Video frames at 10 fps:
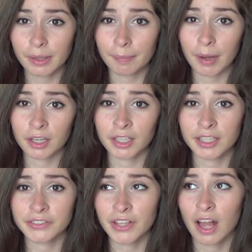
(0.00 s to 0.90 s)
Lip
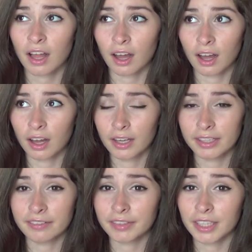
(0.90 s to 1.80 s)
Butters,
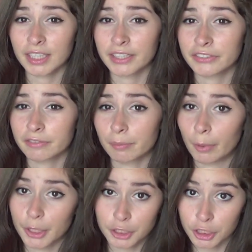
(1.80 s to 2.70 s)
Nivea Kiss of
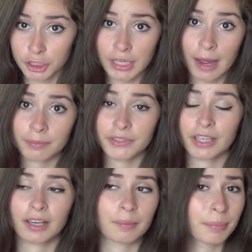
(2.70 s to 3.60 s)
Moisture
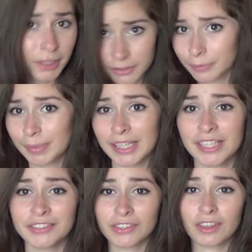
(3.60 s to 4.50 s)
chapstick, Burt's
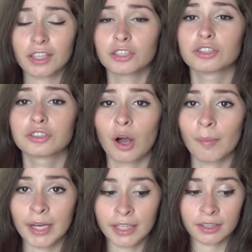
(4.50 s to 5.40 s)
Bees. There's so
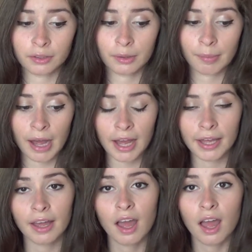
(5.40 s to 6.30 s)
many that you could
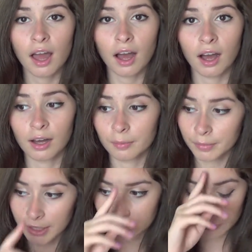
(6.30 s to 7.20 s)
buy.
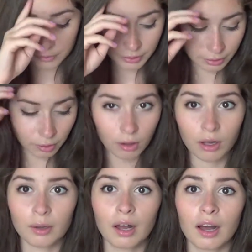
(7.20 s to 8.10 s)
It's really
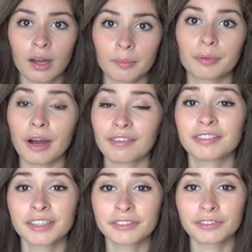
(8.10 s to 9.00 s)
all on
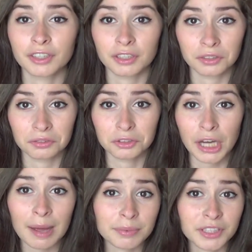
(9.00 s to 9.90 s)
preference for
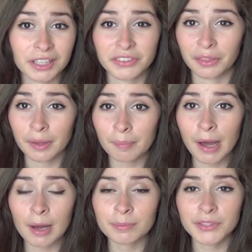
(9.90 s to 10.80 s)
chapsticks and lip
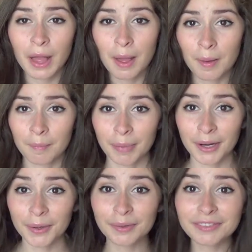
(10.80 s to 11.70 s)
balms,
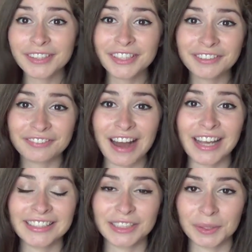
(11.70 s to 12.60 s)
but hopefully you
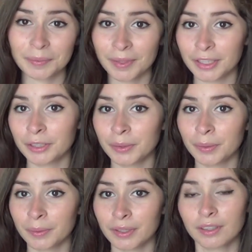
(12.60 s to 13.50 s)
find what
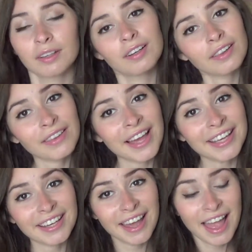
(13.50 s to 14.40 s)
you
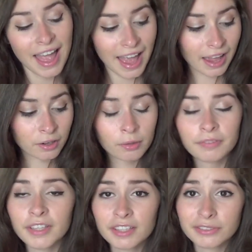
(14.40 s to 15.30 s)
like, and
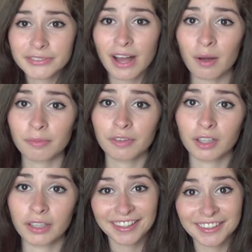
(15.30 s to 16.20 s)
hopefully this was
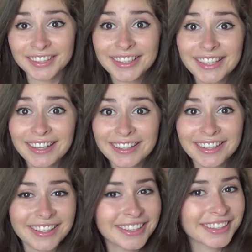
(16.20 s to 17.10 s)
helpful. Good
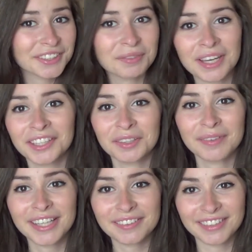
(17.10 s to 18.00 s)
luck on expanding your
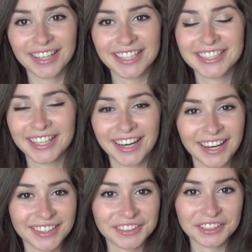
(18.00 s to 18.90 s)
makeup collection, and
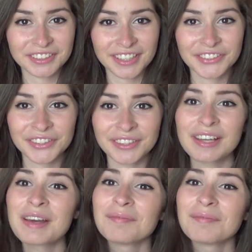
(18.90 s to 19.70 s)
I'll talk to you guys soon.